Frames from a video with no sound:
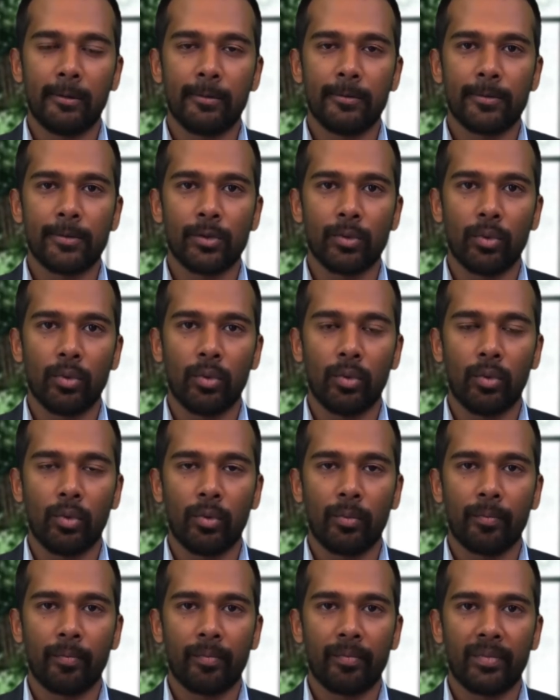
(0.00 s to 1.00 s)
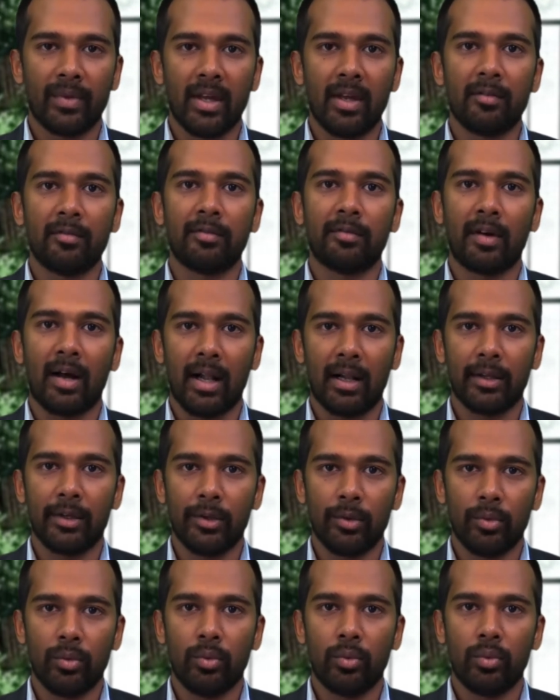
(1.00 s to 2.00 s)
So they
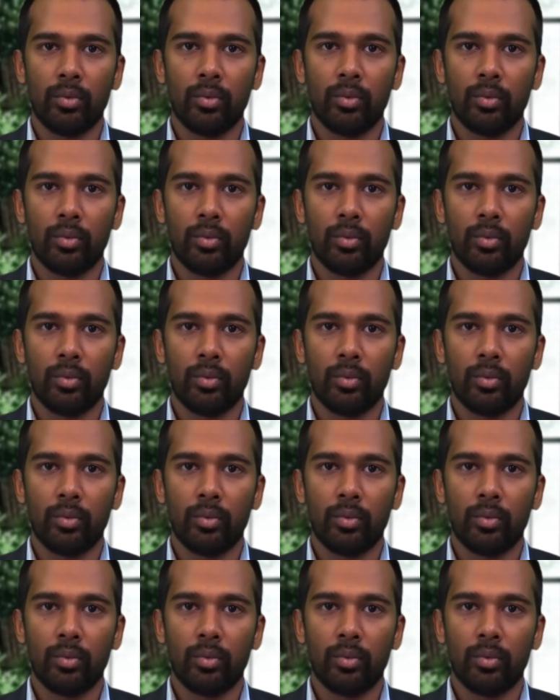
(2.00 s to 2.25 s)
value